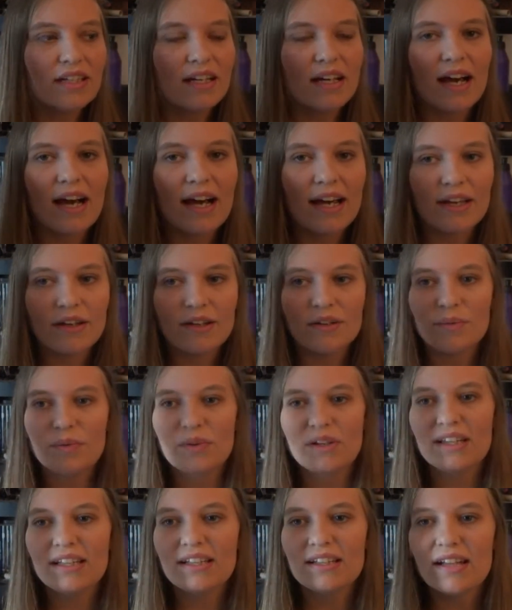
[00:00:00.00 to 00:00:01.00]
I
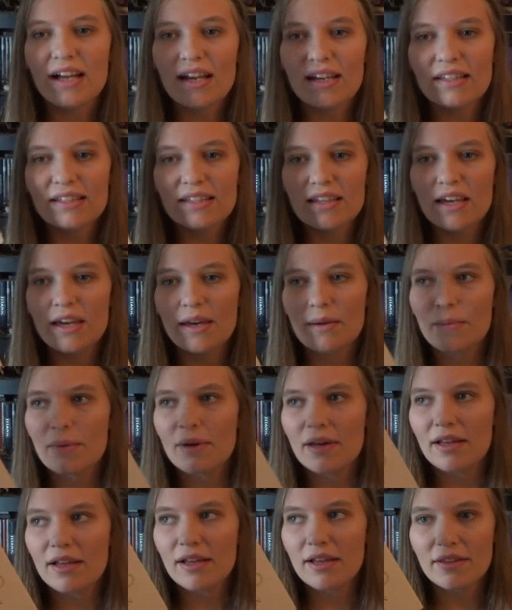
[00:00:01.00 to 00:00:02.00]
really liked him
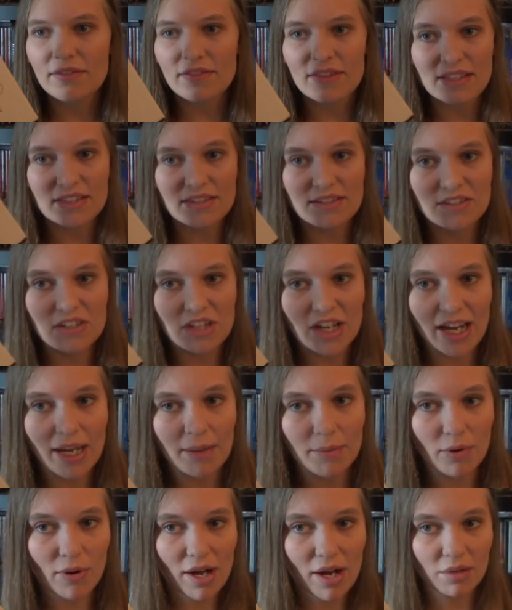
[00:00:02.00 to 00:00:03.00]
this
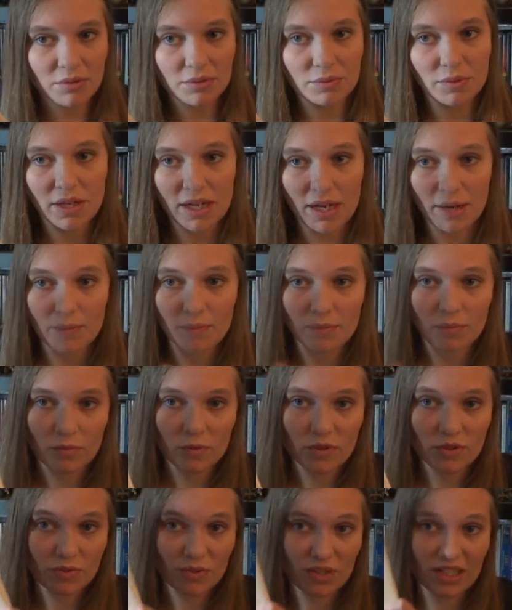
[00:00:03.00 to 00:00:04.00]
time around when I
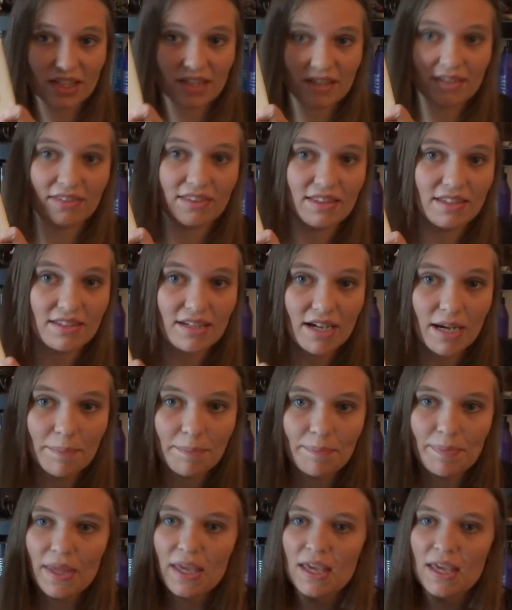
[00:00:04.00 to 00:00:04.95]
was reading it this time,